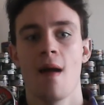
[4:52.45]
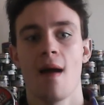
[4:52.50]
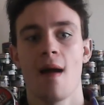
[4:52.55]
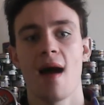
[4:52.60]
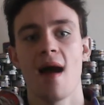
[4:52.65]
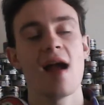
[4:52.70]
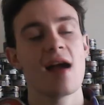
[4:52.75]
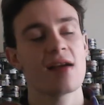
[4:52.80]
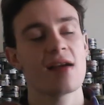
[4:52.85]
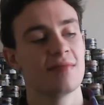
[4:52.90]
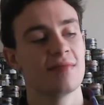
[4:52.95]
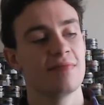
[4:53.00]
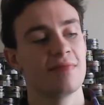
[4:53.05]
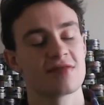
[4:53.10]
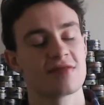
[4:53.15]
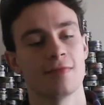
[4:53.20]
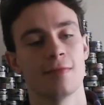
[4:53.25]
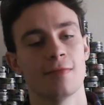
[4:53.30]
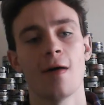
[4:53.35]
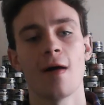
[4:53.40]
I actually put
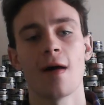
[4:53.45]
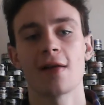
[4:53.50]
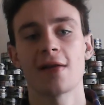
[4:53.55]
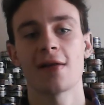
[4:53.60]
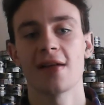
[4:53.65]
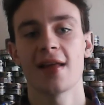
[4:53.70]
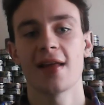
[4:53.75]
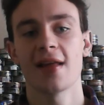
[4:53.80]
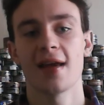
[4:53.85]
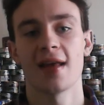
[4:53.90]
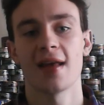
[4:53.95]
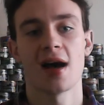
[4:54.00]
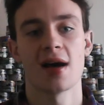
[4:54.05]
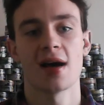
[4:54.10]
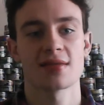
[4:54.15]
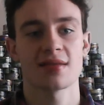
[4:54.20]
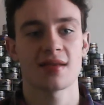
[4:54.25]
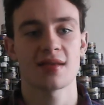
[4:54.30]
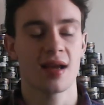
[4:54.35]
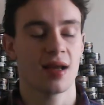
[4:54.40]
some water in it, and I
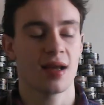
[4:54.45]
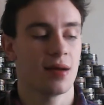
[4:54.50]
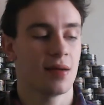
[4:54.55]
was like,